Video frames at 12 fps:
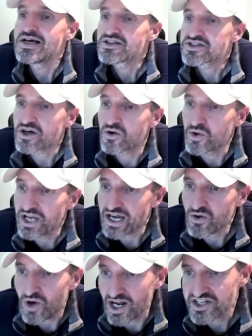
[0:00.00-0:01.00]
So we got
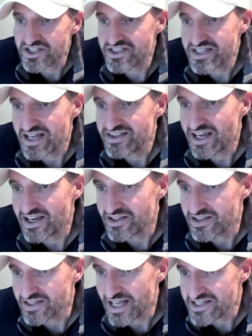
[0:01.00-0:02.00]
to watch the ten day.
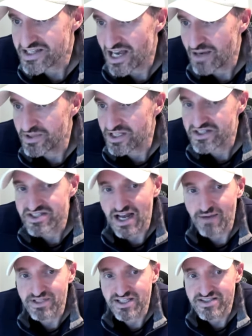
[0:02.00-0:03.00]
Last time it
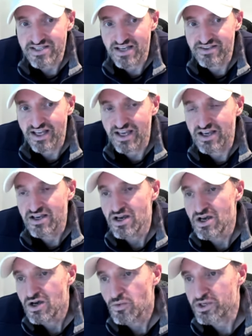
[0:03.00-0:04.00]
stopped at the ten day
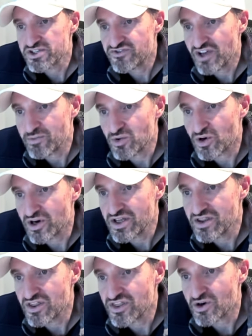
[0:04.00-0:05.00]
was February
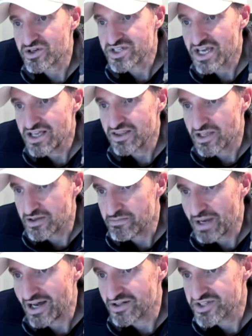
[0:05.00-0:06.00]
the thirteenth, and it
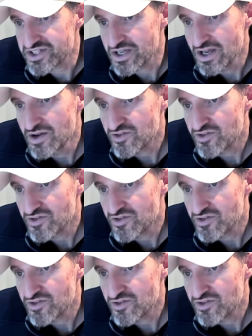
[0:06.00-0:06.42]
bounced.